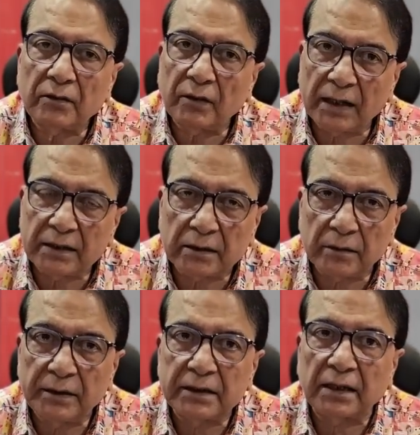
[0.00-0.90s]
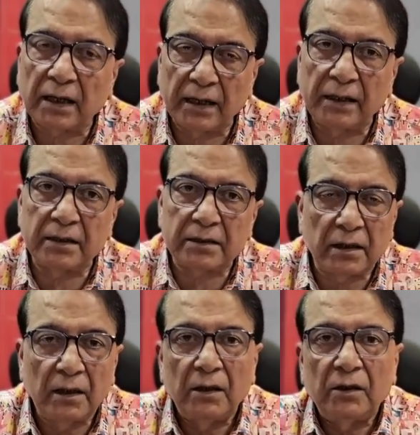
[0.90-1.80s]
try service highest
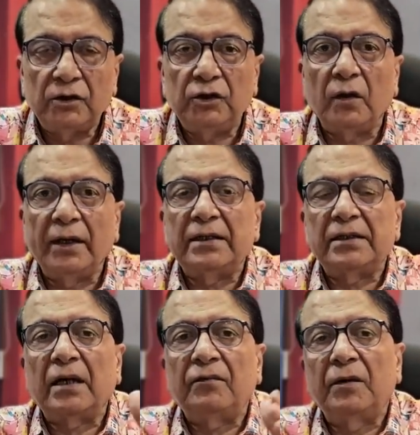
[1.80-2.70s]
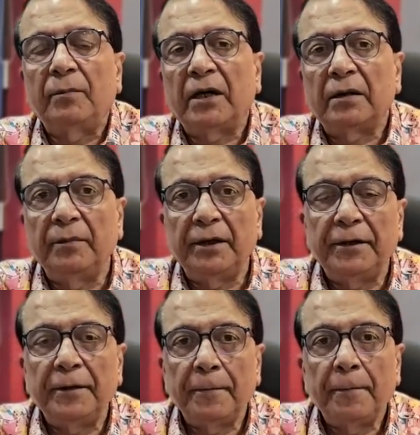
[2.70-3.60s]
joint staff department
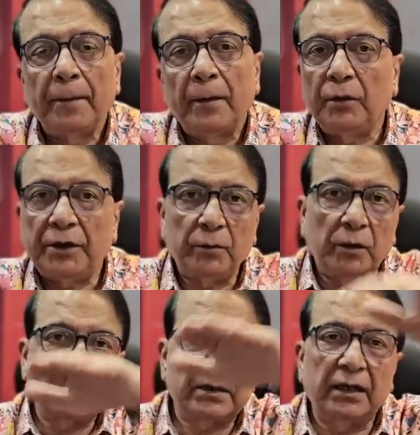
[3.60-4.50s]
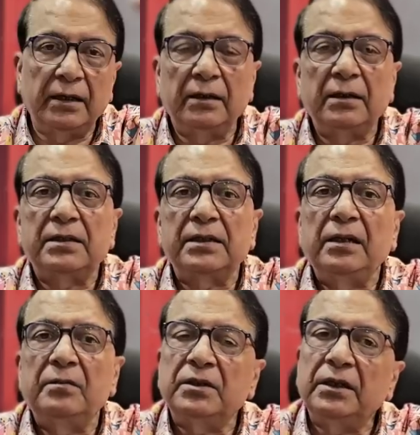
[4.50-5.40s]
which works under the
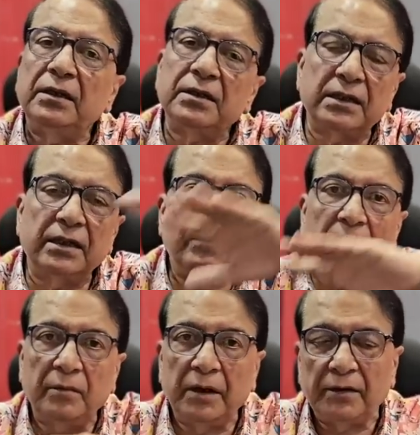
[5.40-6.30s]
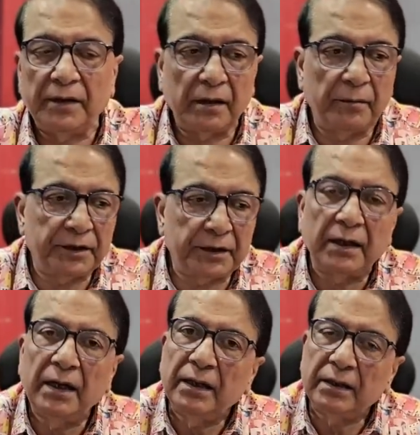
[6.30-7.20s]
CMC, the Central Military Commission.
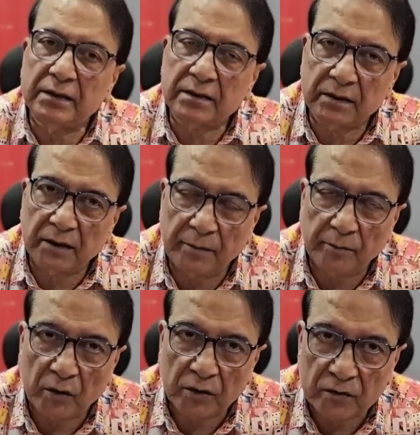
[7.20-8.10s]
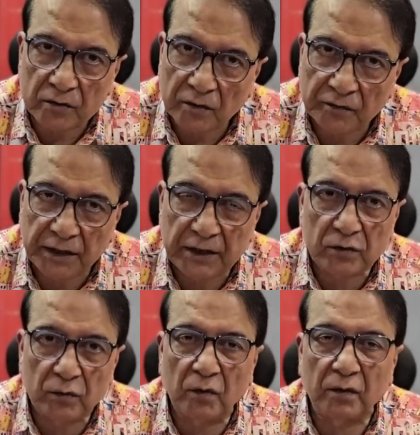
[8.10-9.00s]
This is the importance of these
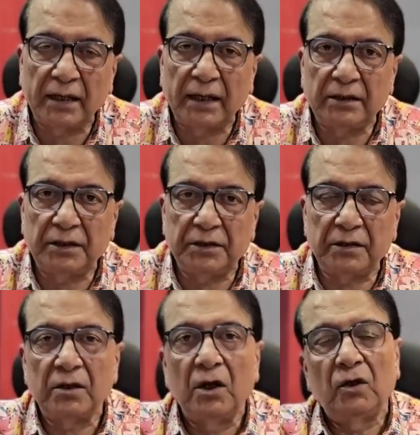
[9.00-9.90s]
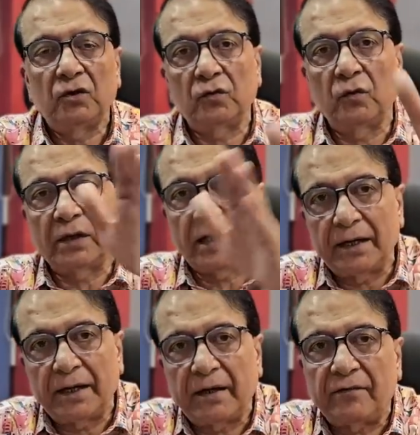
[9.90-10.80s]
two organizations. So
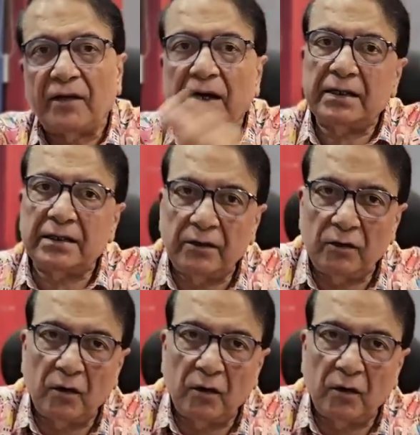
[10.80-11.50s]
kinetic fires and